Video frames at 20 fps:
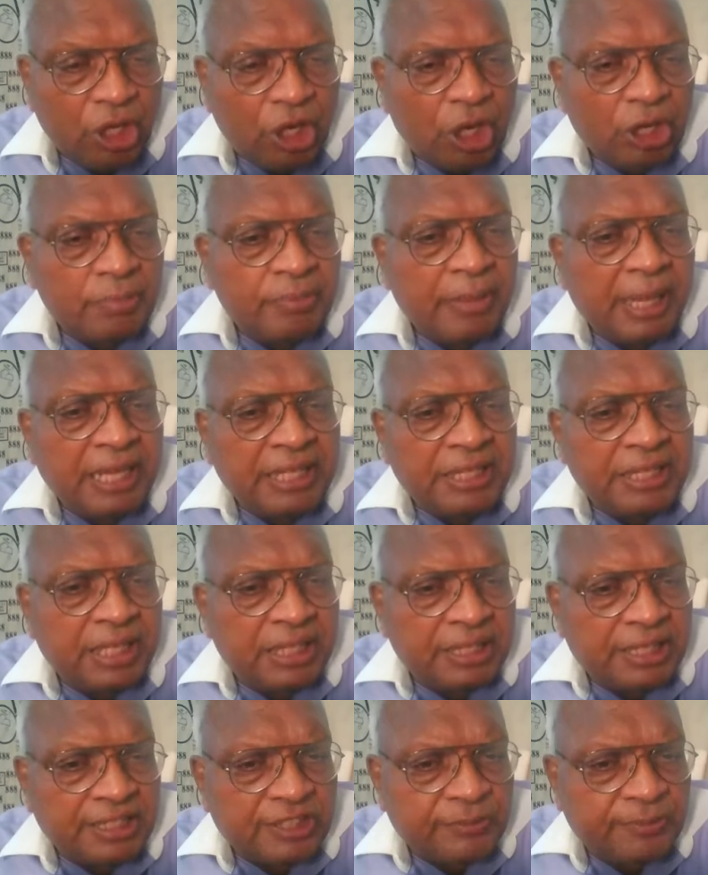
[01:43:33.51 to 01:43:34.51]
or many
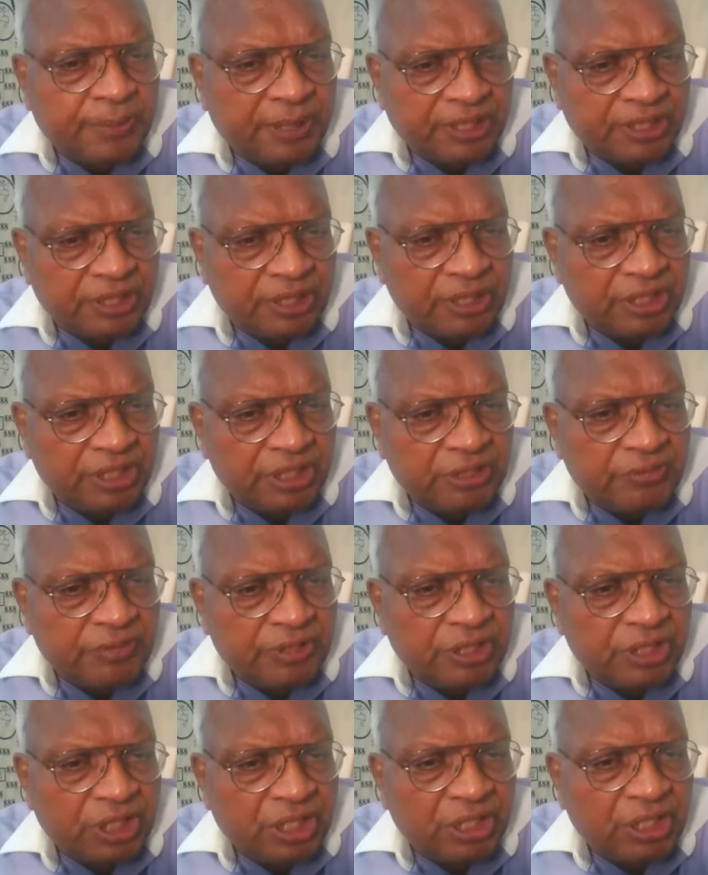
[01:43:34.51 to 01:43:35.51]
other specialties
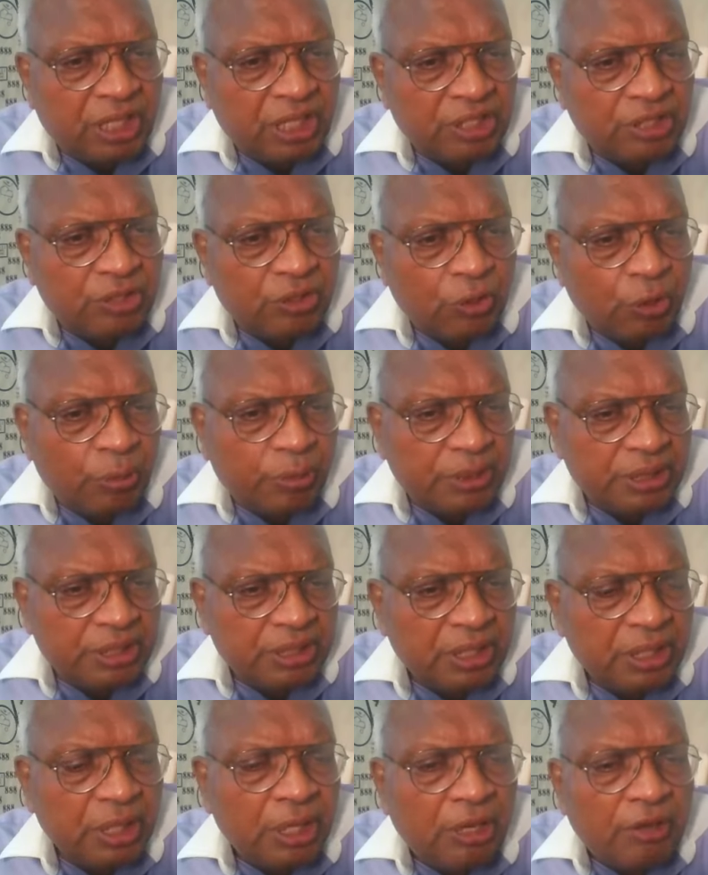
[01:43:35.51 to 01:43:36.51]
which are not common,
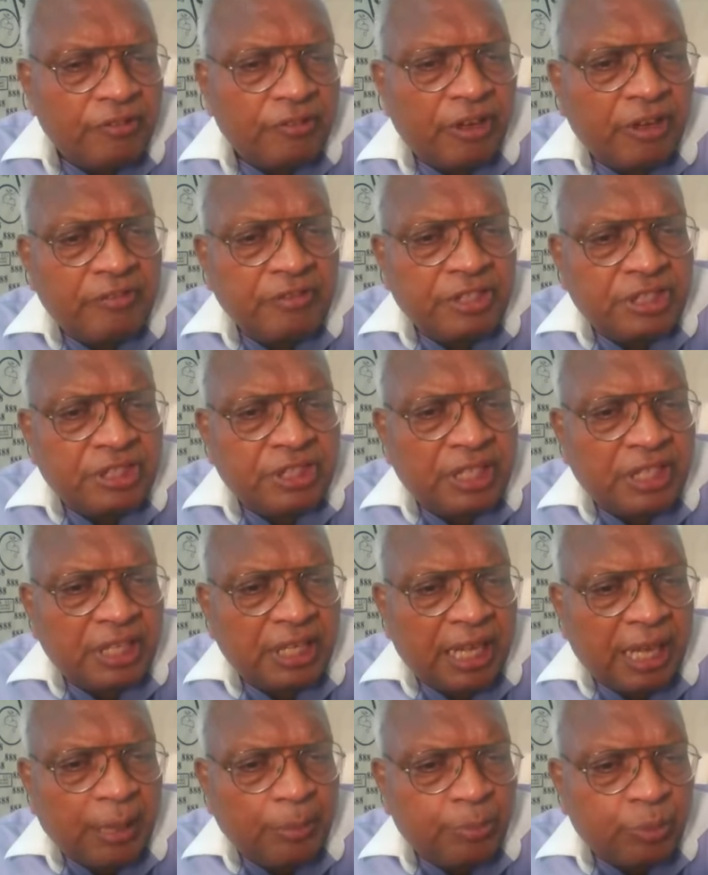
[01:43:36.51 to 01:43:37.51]
for which there
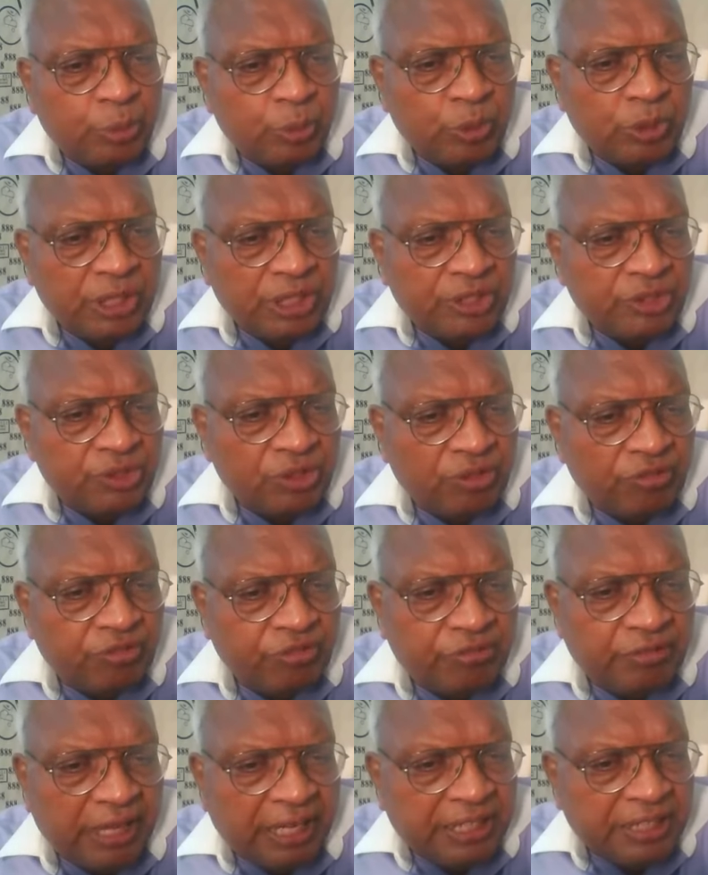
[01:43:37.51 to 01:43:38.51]
are approved lists of
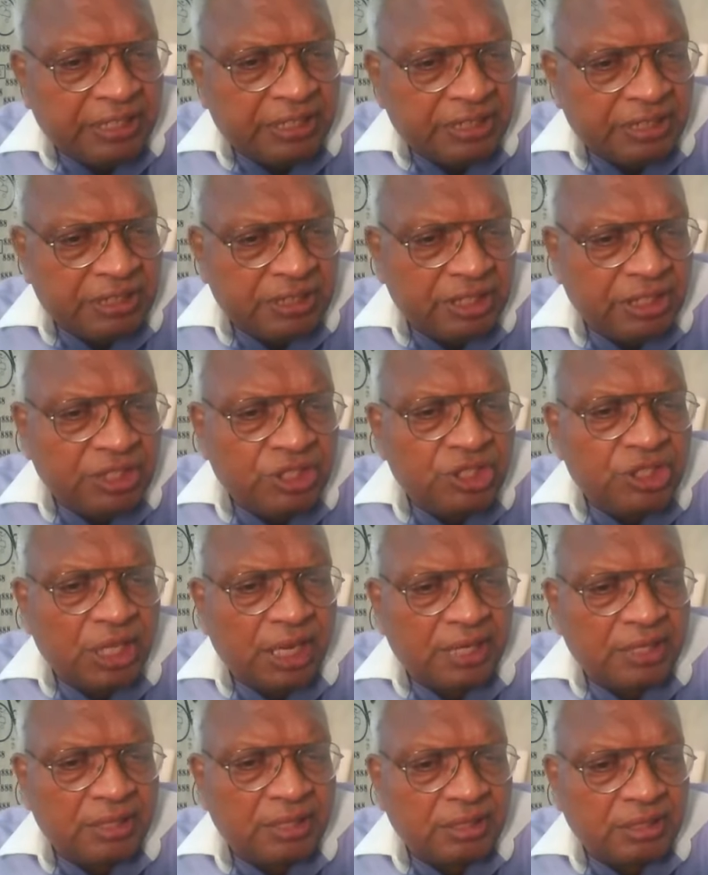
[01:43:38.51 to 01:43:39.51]
vendors in
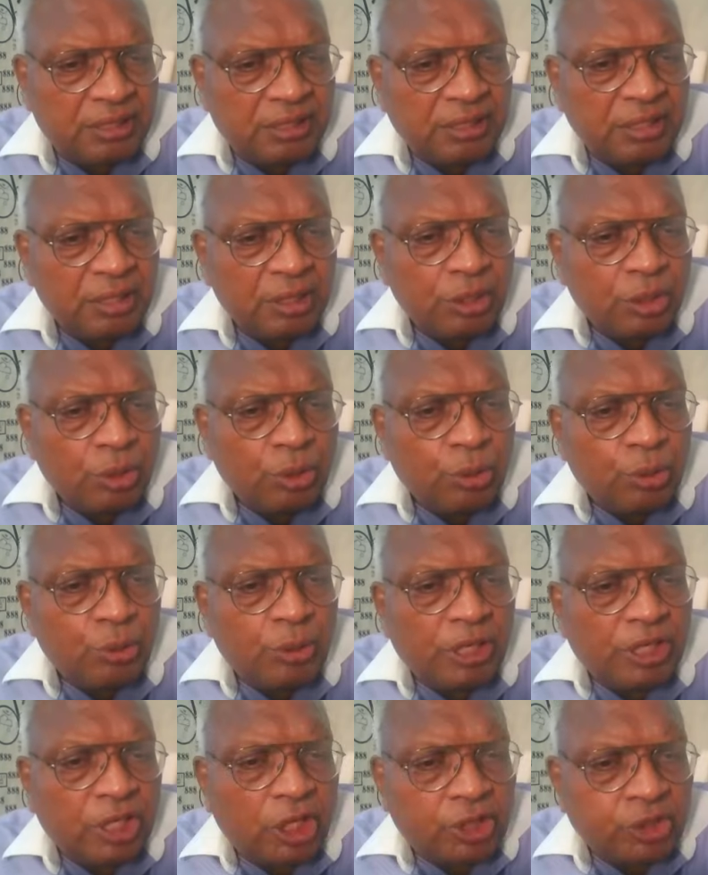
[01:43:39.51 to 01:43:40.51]
general who
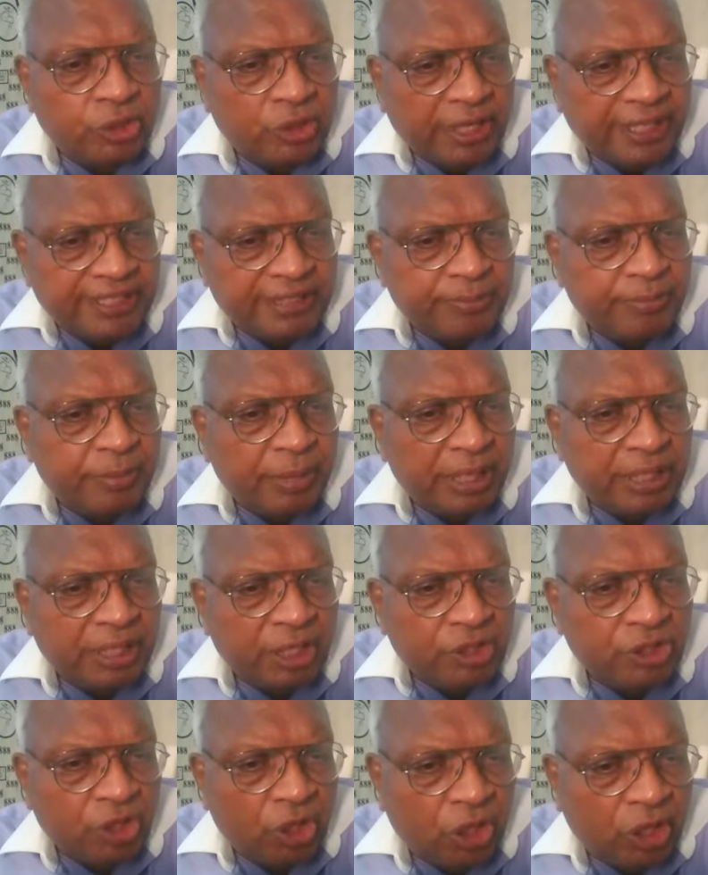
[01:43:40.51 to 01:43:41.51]
are authorized by
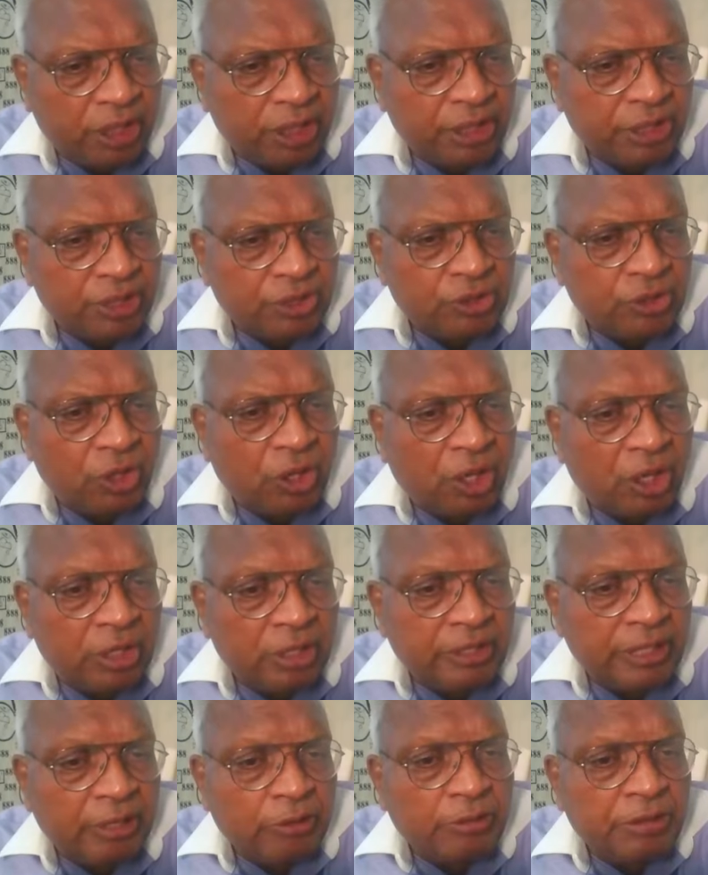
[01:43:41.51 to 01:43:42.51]
authorities
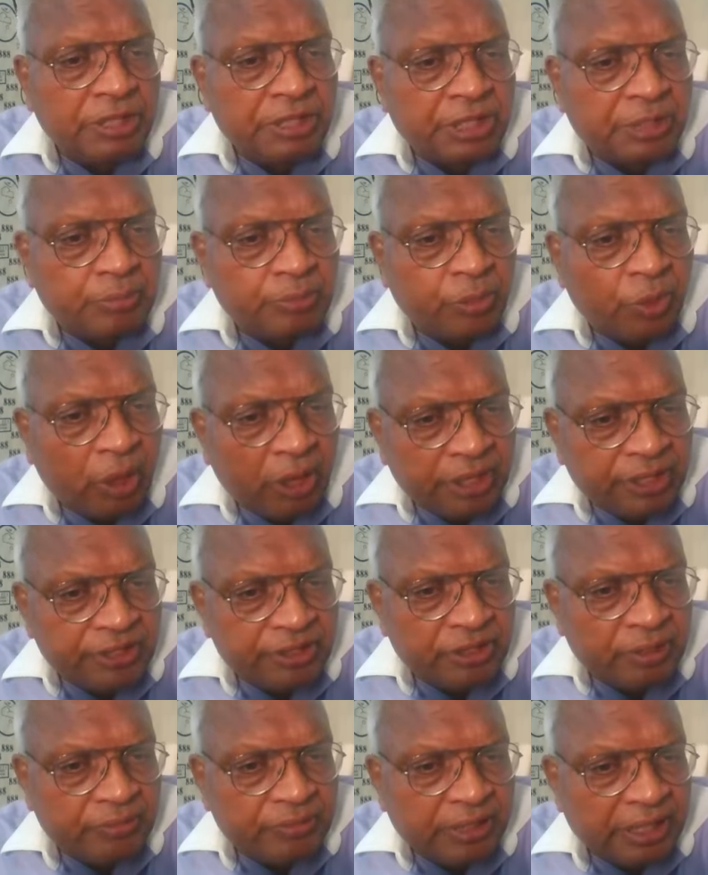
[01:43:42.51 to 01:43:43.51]
or regulatory
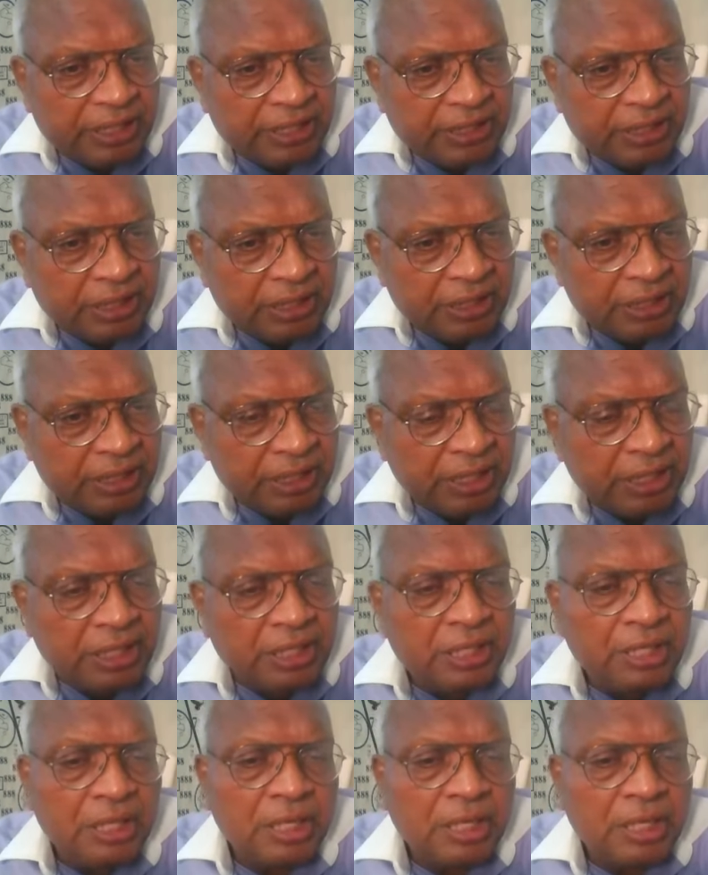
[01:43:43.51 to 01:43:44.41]
bodies of that country.